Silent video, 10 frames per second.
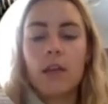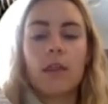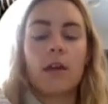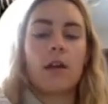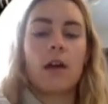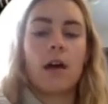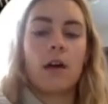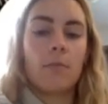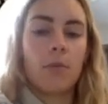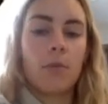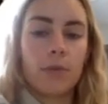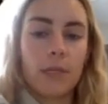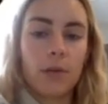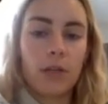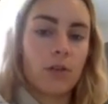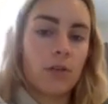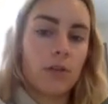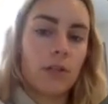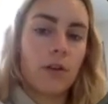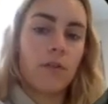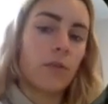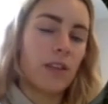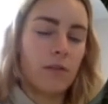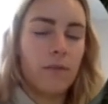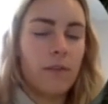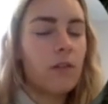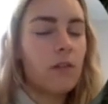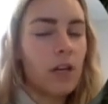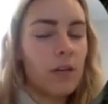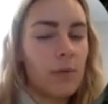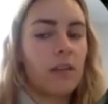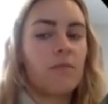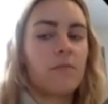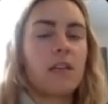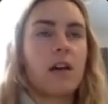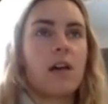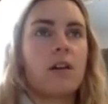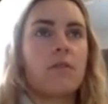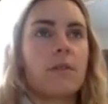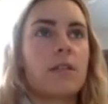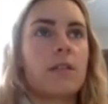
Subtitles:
They're not posting pictures of when they don't feel great about themselves.